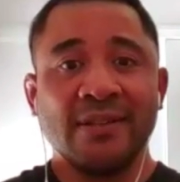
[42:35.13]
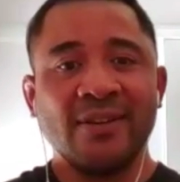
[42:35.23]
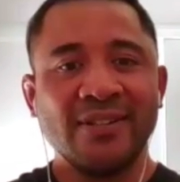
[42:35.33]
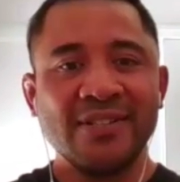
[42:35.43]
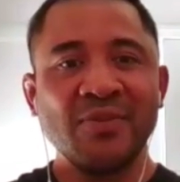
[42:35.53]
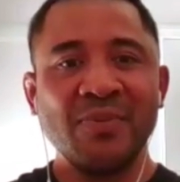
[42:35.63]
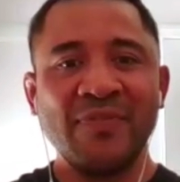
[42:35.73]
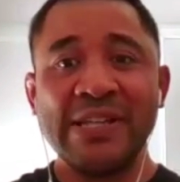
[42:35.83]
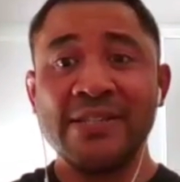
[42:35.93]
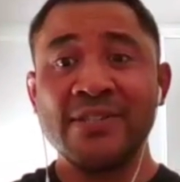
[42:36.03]
kind of super
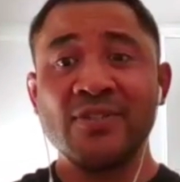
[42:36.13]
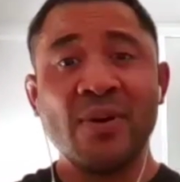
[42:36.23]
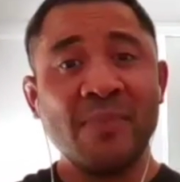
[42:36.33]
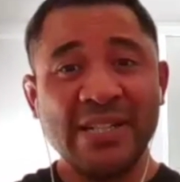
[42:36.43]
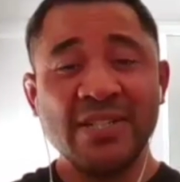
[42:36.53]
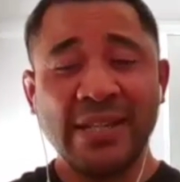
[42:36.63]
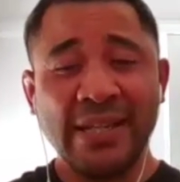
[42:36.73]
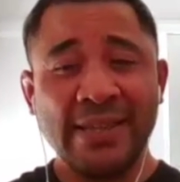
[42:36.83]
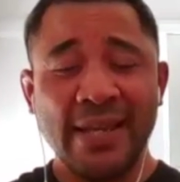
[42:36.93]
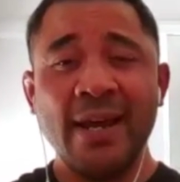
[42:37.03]
funds, and so I managed to
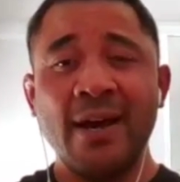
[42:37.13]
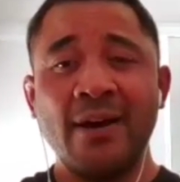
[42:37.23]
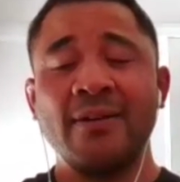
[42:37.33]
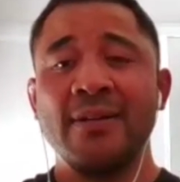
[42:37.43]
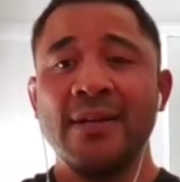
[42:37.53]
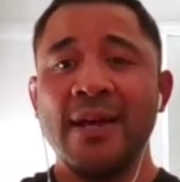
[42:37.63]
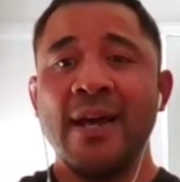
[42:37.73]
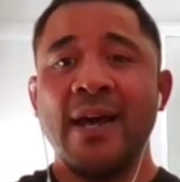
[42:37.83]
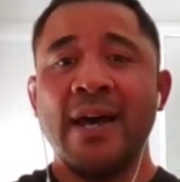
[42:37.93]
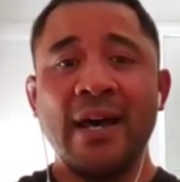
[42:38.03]
get that out.
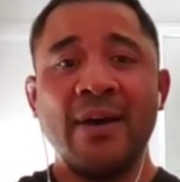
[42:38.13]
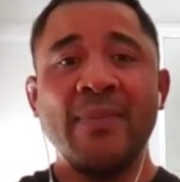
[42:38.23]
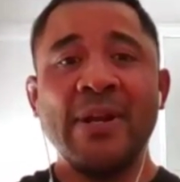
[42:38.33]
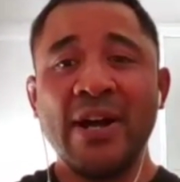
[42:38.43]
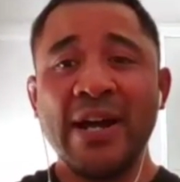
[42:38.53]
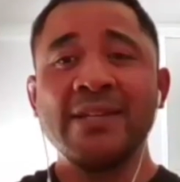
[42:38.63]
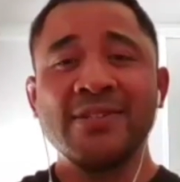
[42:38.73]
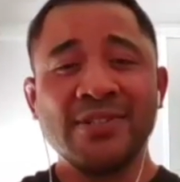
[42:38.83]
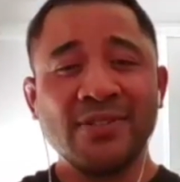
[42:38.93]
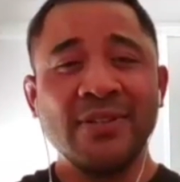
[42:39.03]
And I
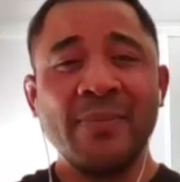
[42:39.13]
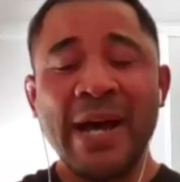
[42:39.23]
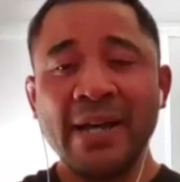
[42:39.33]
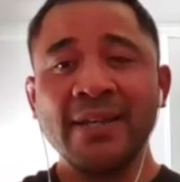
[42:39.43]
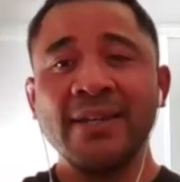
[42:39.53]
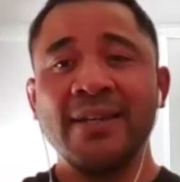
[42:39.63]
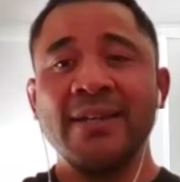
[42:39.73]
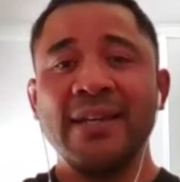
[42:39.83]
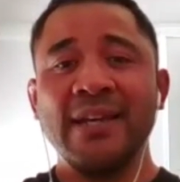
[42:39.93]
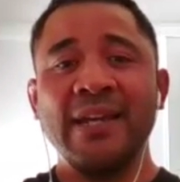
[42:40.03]
understood the market,
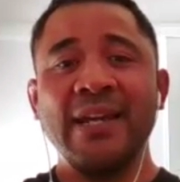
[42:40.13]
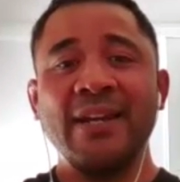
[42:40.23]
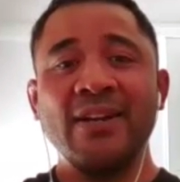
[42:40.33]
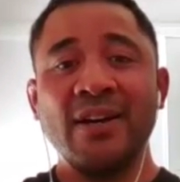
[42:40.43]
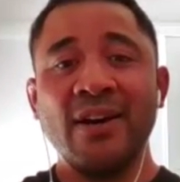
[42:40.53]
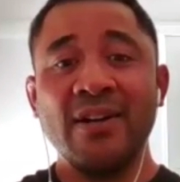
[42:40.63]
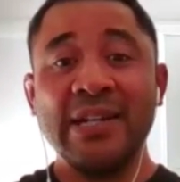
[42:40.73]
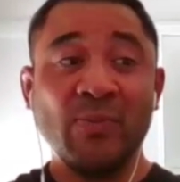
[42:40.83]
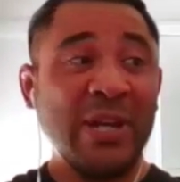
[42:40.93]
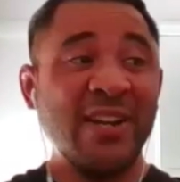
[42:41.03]
and
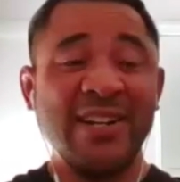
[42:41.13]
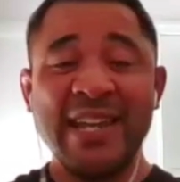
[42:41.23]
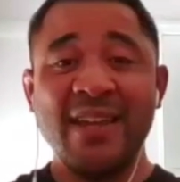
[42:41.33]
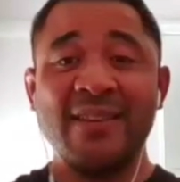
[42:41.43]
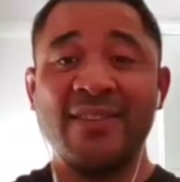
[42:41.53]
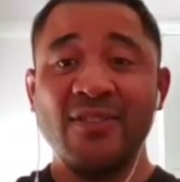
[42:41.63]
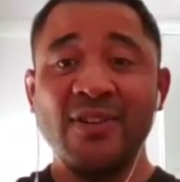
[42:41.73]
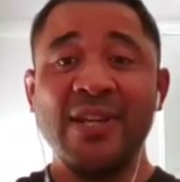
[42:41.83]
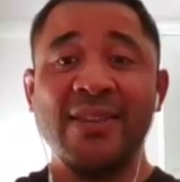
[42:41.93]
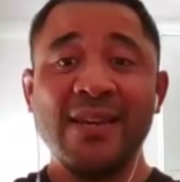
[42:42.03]
we only had
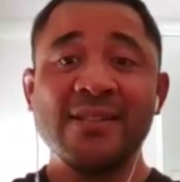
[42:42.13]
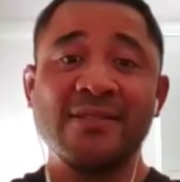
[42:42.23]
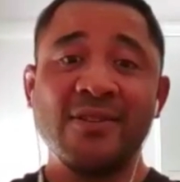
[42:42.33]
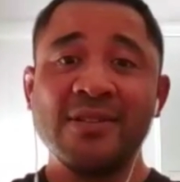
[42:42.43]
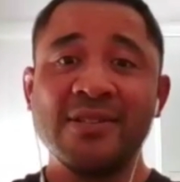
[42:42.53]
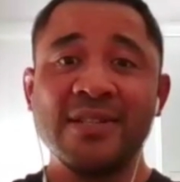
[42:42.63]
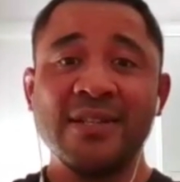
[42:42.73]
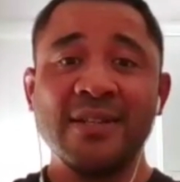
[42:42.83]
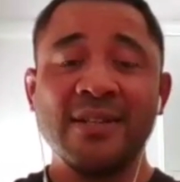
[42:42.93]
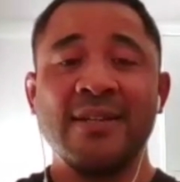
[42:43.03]

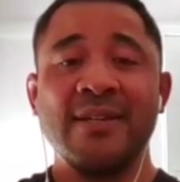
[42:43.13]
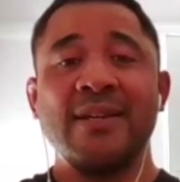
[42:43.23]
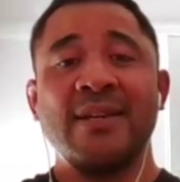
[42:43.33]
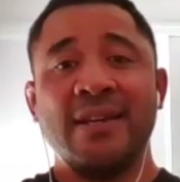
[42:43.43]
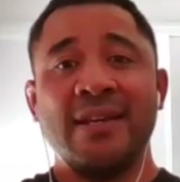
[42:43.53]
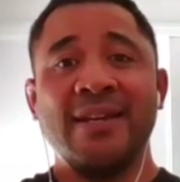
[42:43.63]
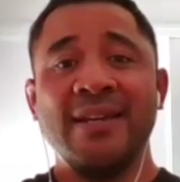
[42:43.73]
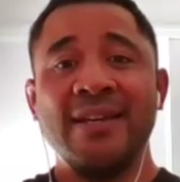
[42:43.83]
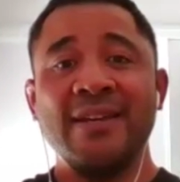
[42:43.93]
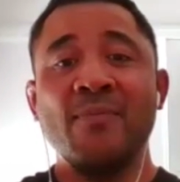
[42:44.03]
$30,000
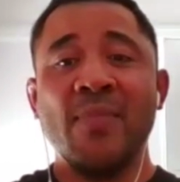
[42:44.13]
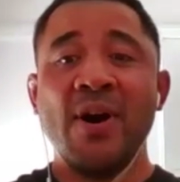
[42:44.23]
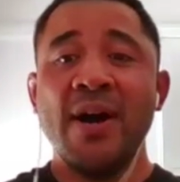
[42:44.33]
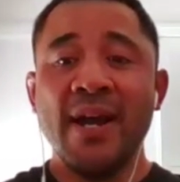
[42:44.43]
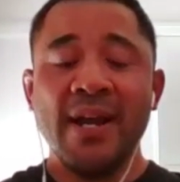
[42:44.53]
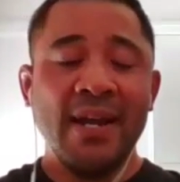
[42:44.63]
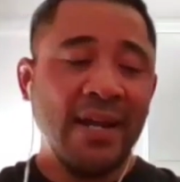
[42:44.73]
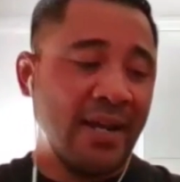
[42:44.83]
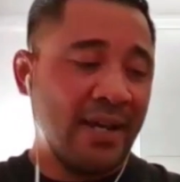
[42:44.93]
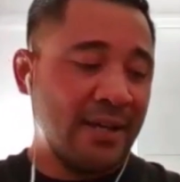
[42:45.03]
in
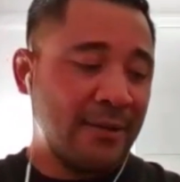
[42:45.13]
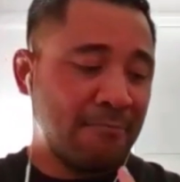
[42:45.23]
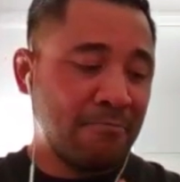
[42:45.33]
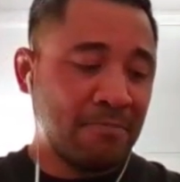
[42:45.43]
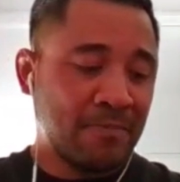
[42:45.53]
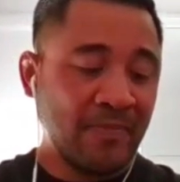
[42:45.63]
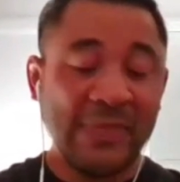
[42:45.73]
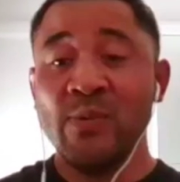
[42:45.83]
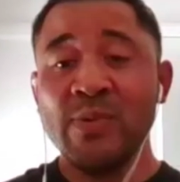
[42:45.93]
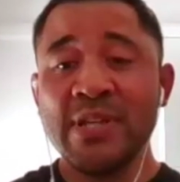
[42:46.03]
my
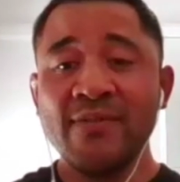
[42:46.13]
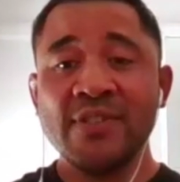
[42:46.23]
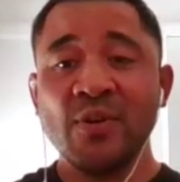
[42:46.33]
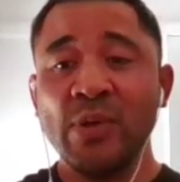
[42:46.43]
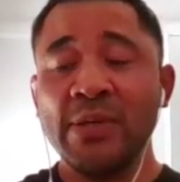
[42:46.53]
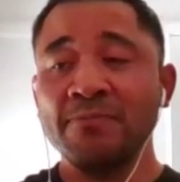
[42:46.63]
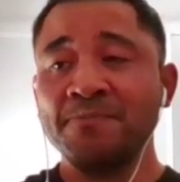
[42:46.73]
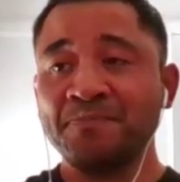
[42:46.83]
KiwiSaver.